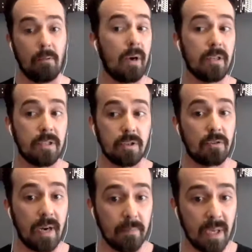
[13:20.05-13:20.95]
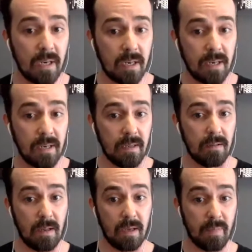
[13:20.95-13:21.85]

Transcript: Where does your credibility lie?